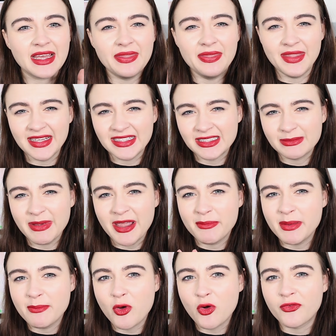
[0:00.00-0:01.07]
and this may
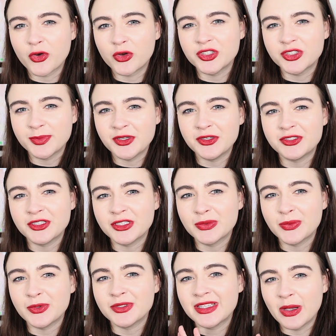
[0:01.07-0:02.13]
be more of a contribution
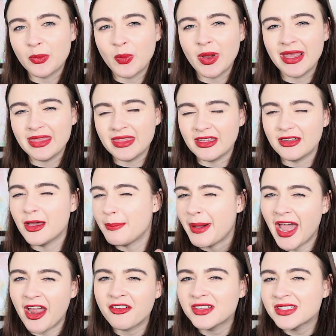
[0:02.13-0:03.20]
towards their win than
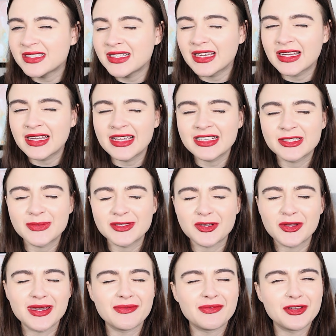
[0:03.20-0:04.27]
apparent sickness that we
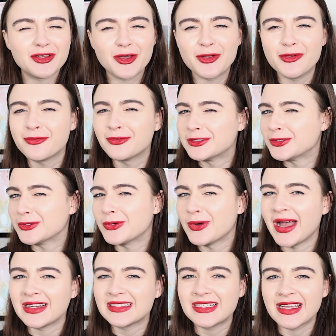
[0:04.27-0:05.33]
don't even know for
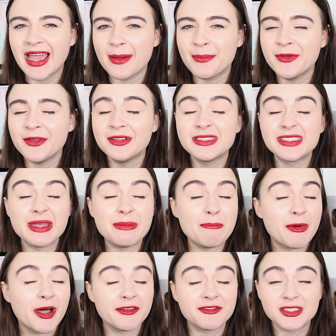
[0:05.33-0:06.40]
sure actually happened, it
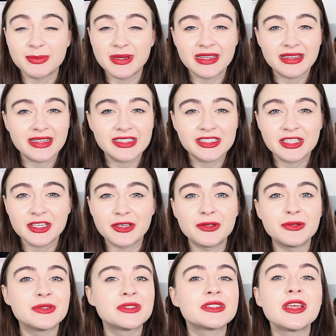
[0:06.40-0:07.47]
might have just been an
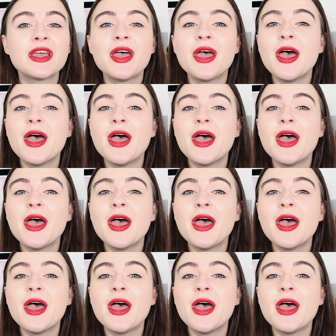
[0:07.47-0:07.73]
excuse.